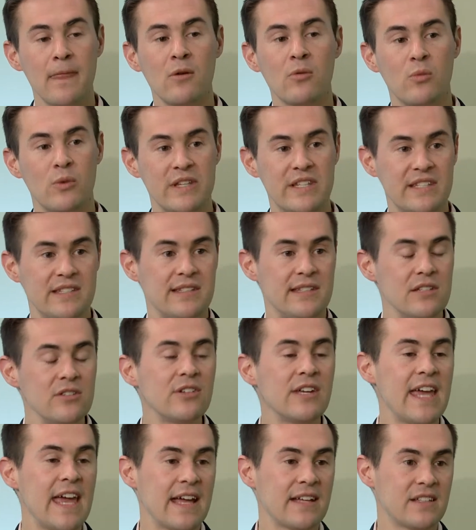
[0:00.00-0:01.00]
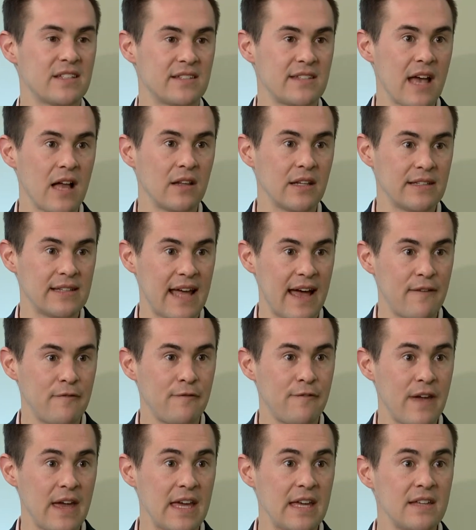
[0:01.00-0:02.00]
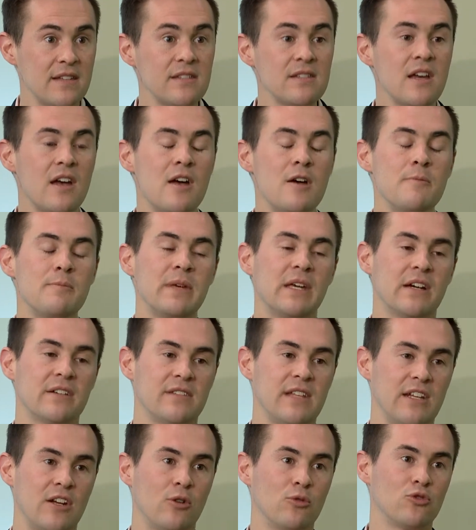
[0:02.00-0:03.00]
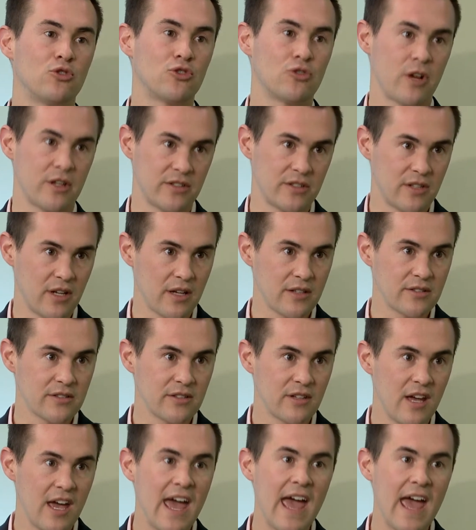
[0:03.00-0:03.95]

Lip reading: We still can't sell at that phase because they don't trust us.